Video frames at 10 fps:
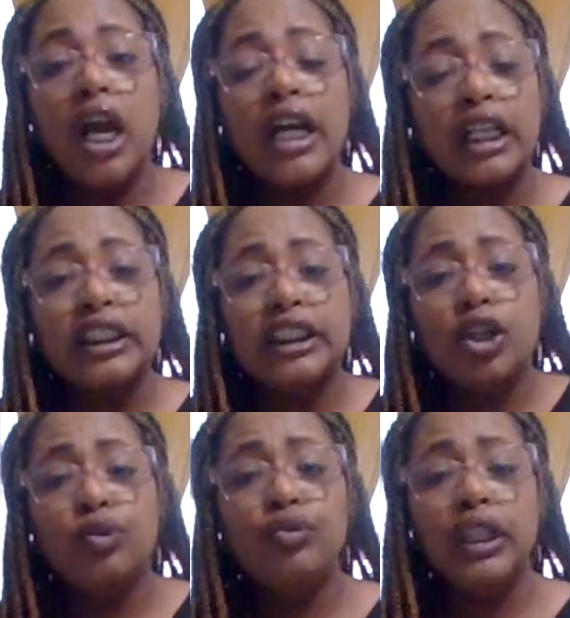because this
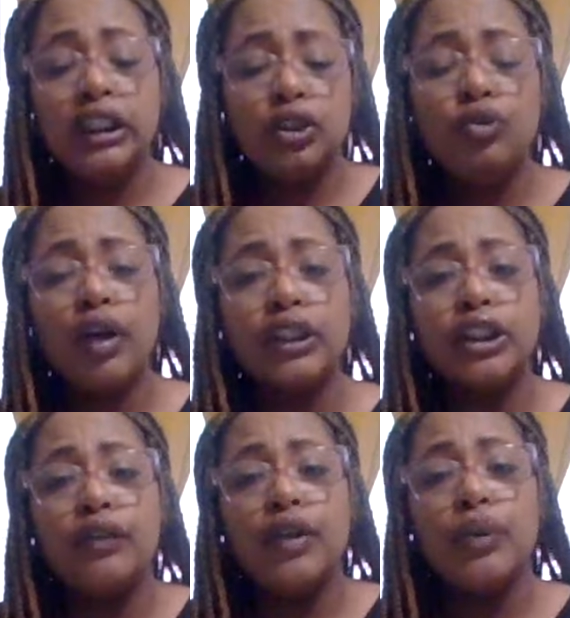new this new version
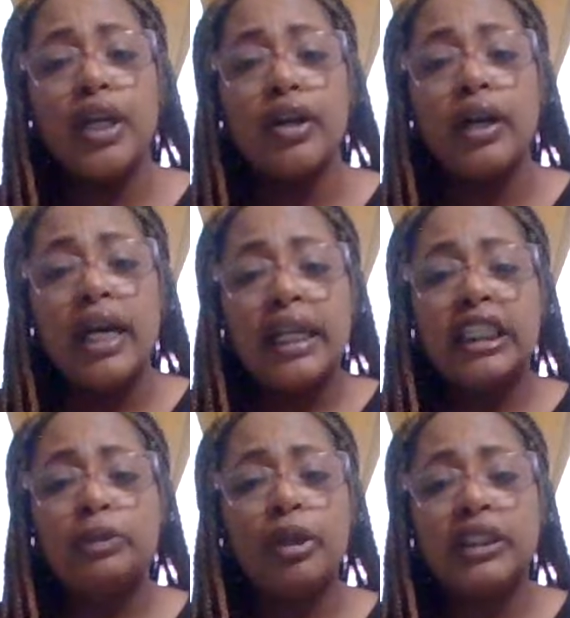of you here,
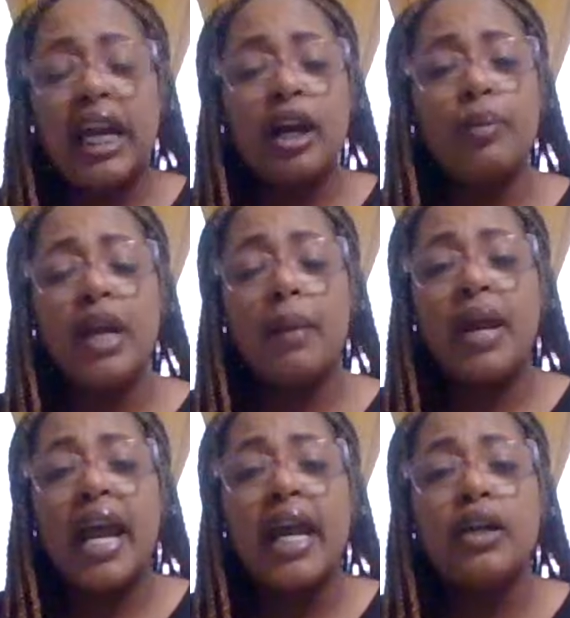this person ain't gonna be able to
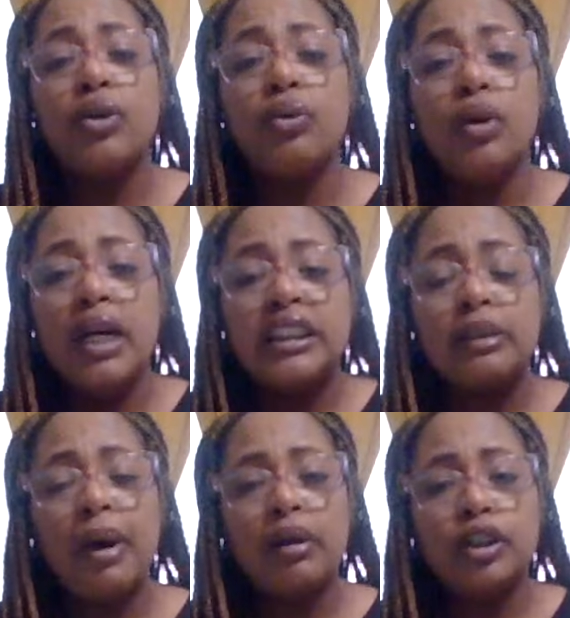handle.
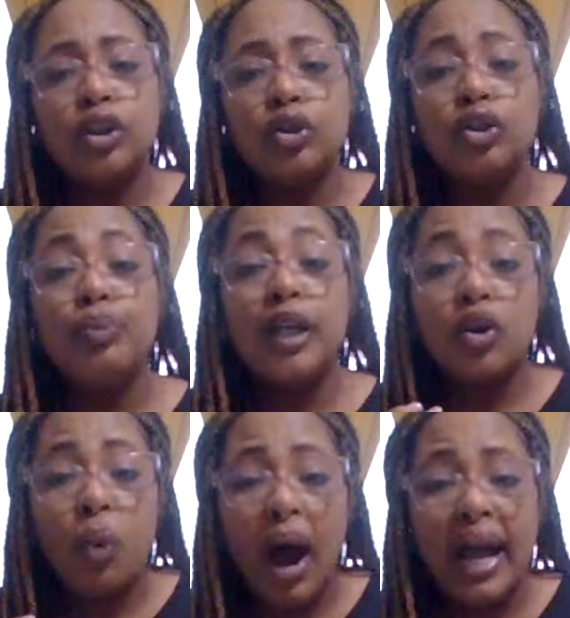Somebody was used to you being
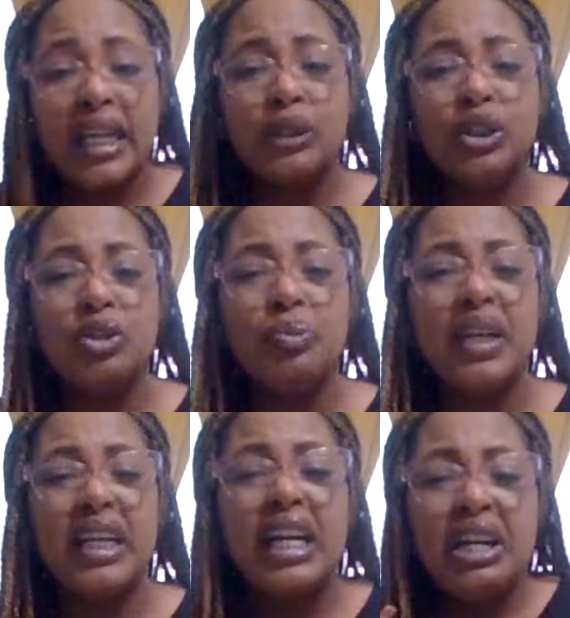quiet, used to you
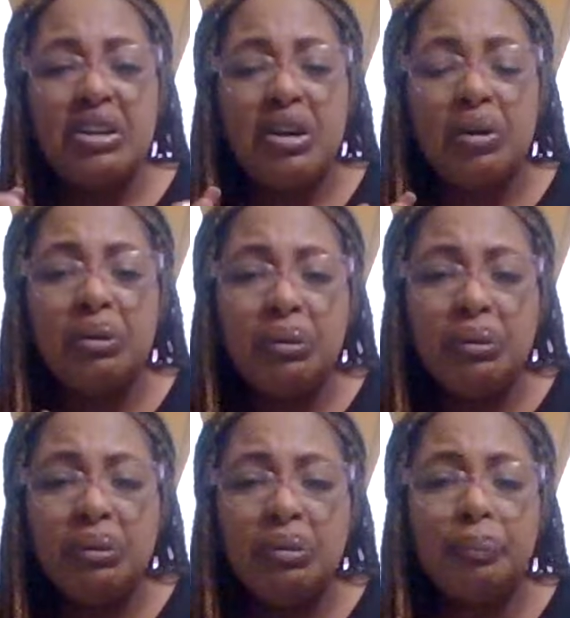being, you know,
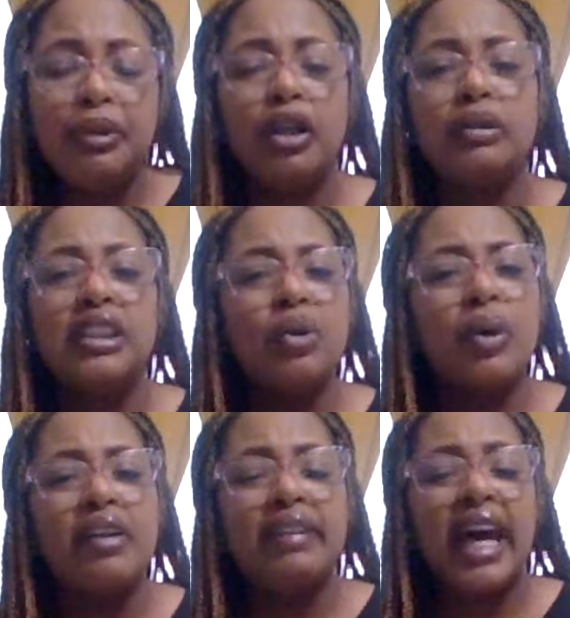ooh, you know, instead of
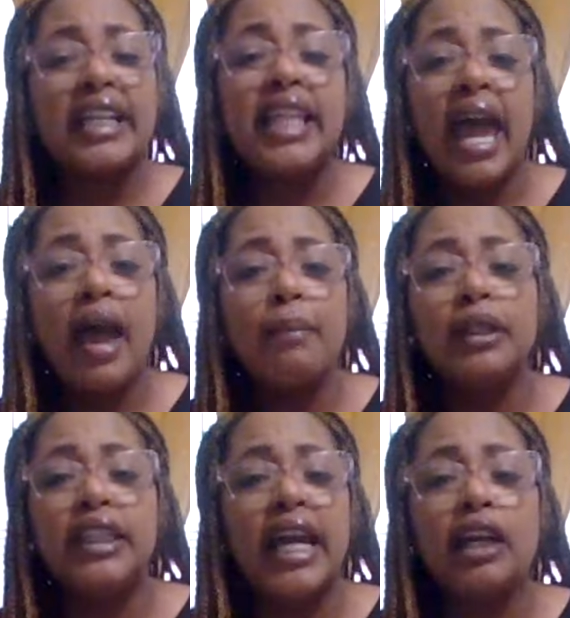whatever like that.
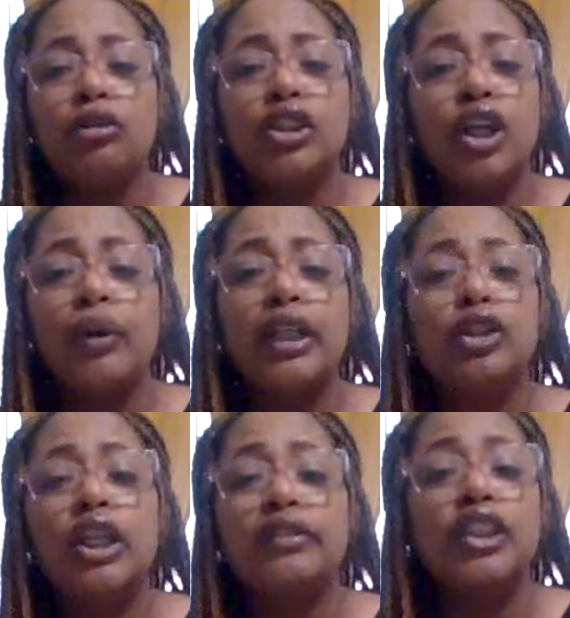But they energy, your
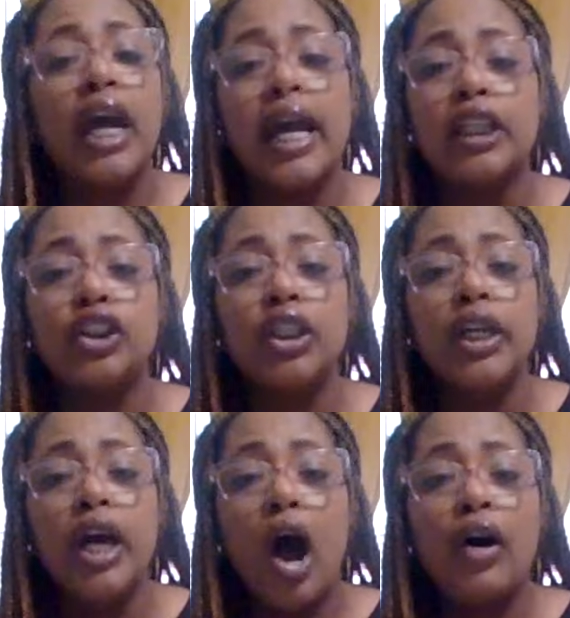energy have changed.
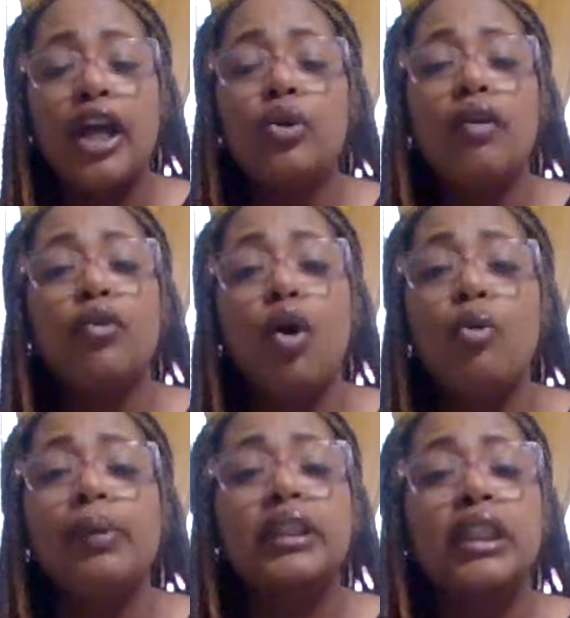Okay, you have
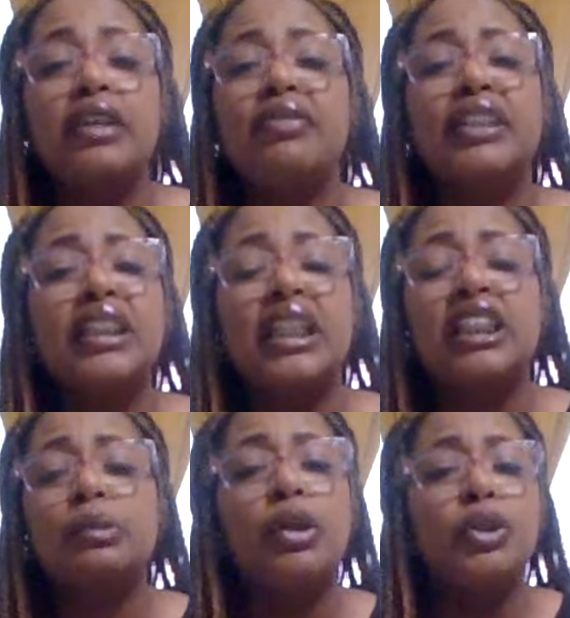grown mentally, physically,
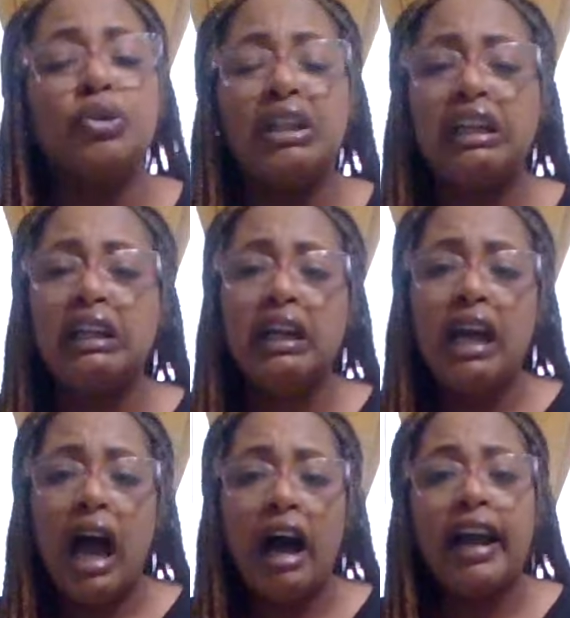spiritually.
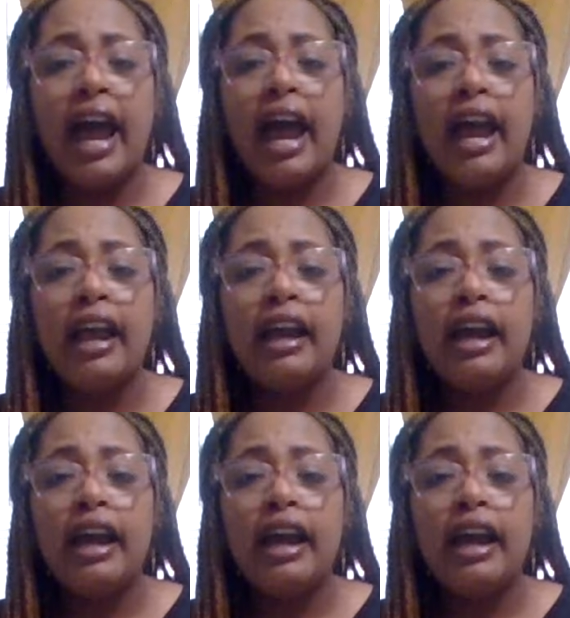Okay,